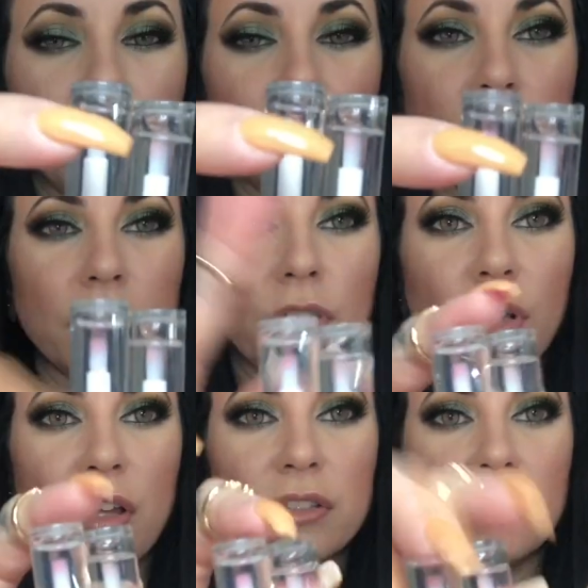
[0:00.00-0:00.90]
the
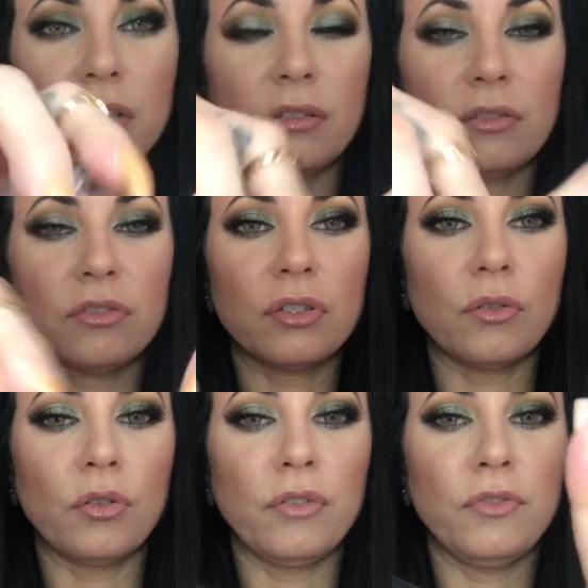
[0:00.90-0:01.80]
glossy.
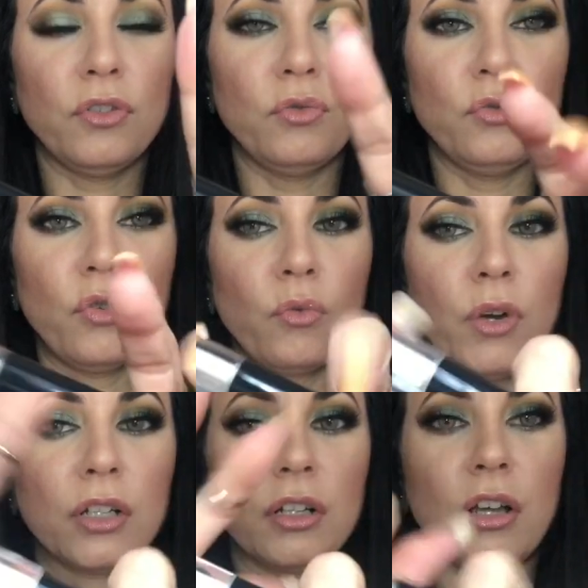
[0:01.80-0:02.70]
So if you don't
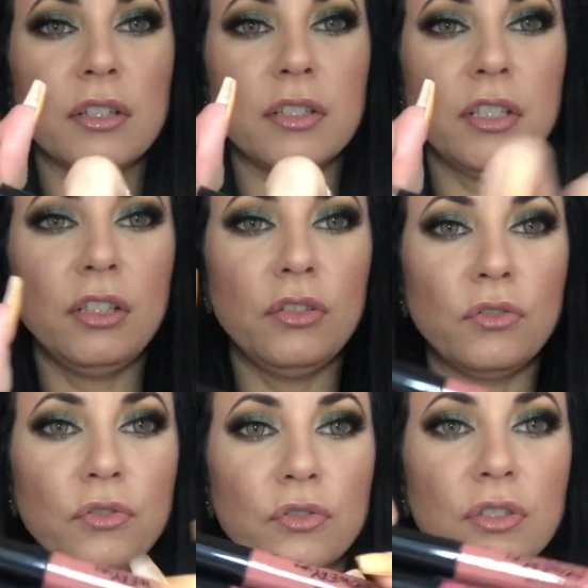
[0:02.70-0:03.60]
want glossy, you
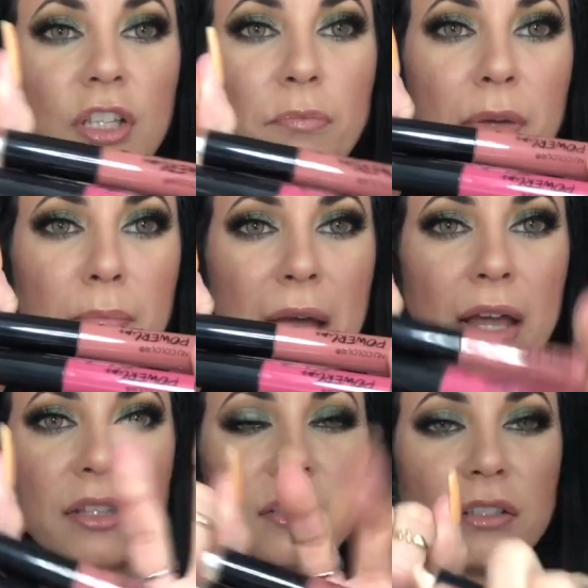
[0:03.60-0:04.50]
could just keep it
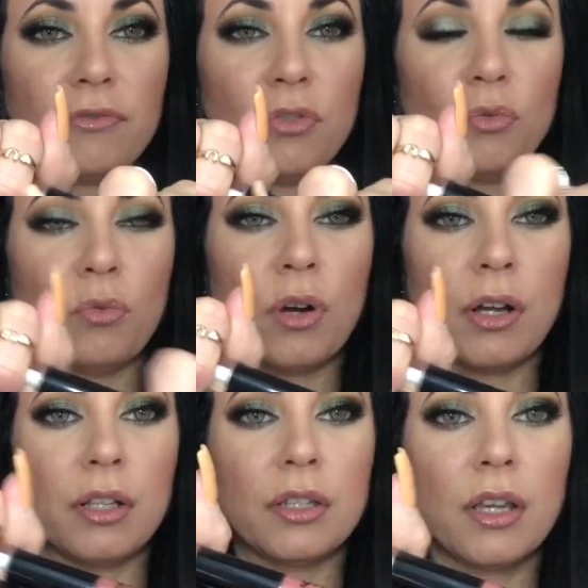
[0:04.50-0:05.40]
matte. If you
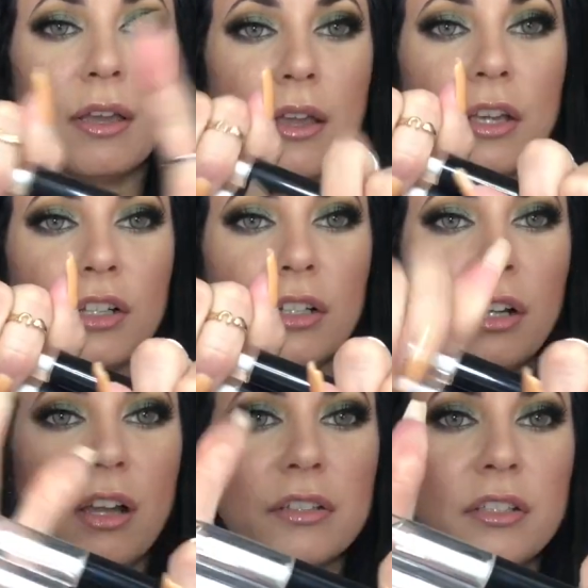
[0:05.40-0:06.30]
want
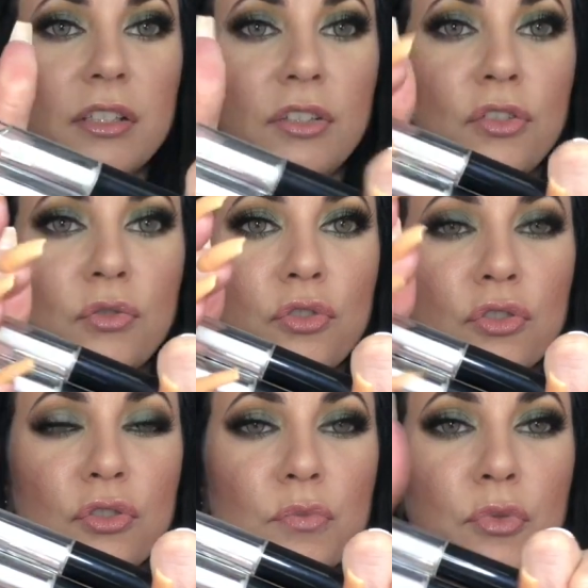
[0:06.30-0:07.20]
glossy, you
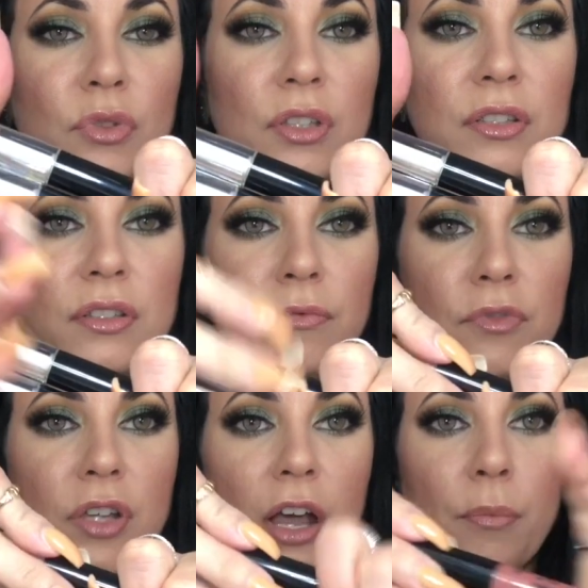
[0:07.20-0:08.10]
just put this on
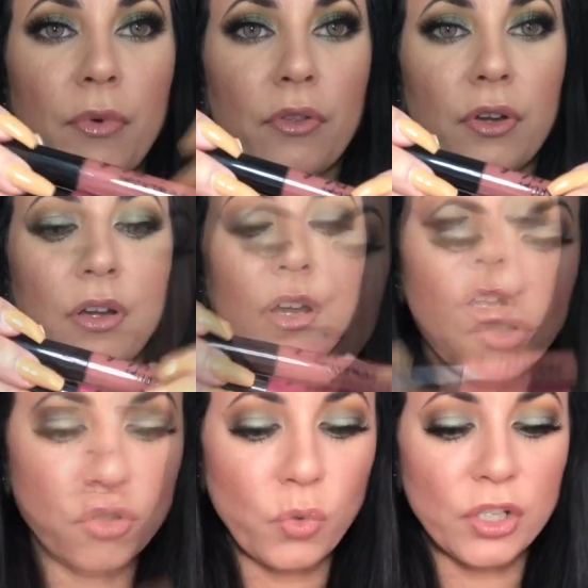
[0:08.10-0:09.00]
top of the color.
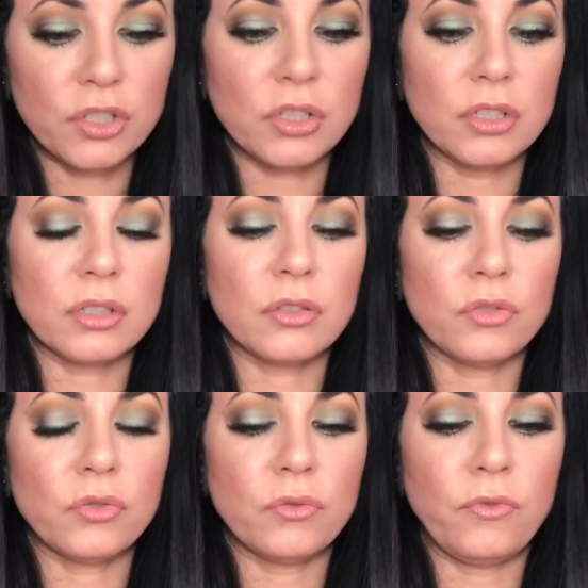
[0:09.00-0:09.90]
Just swatch this
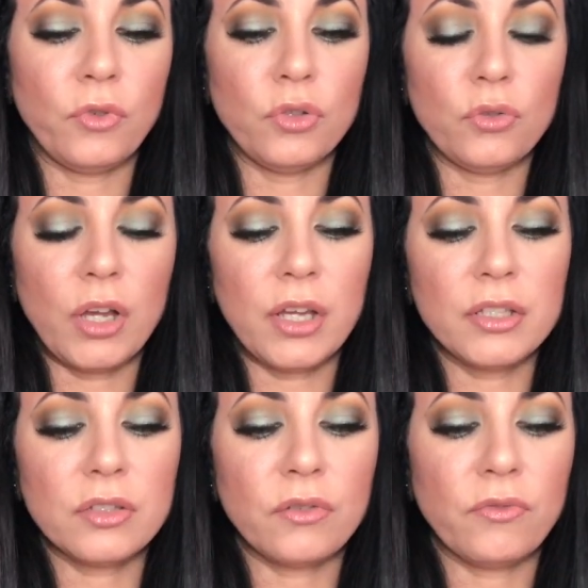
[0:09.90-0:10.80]
for you
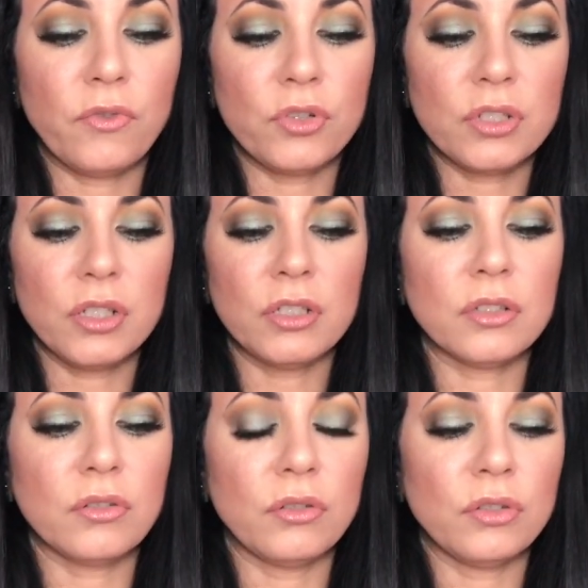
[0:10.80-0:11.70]
guys. So first
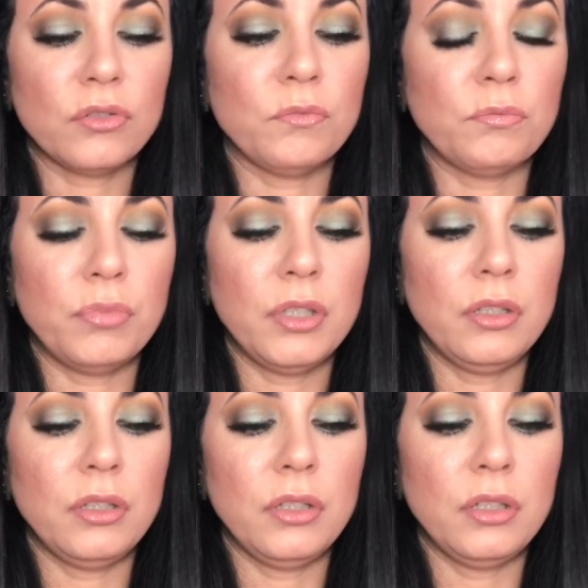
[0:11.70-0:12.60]
is going to
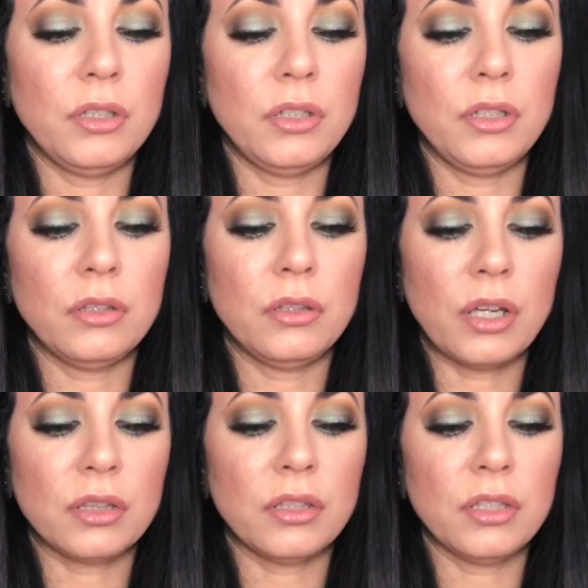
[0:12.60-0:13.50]
be,
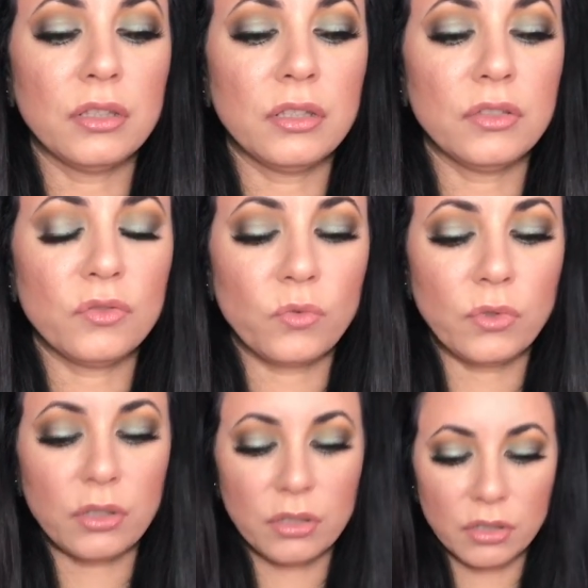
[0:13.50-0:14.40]
I think this
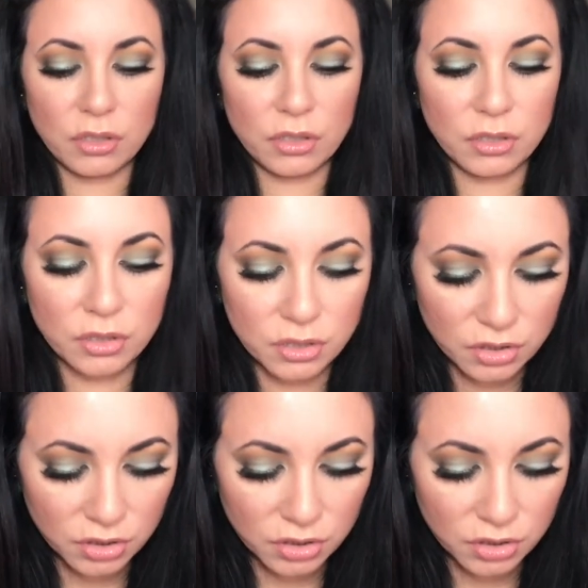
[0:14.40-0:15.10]
one is